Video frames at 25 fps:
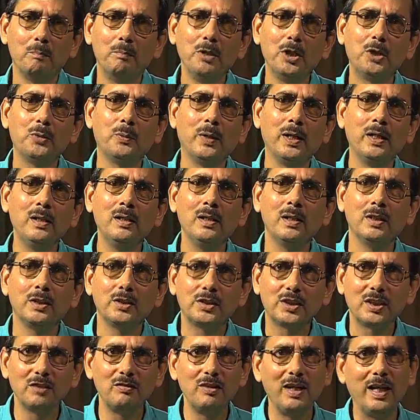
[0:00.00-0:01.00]
between
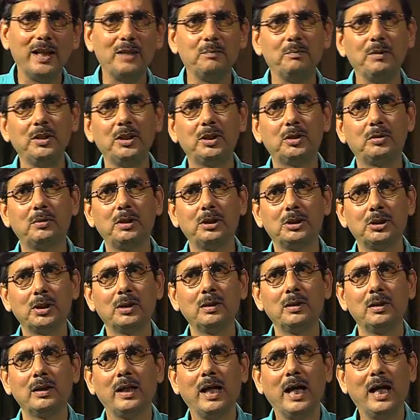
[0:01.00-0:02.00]
civil
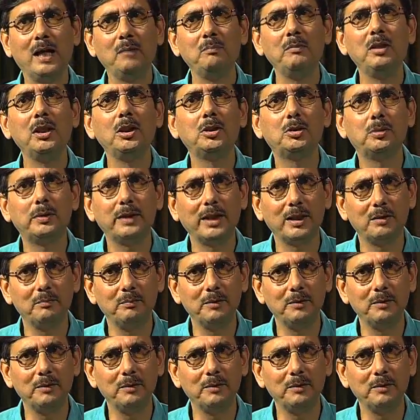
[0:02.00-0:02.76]
administration and military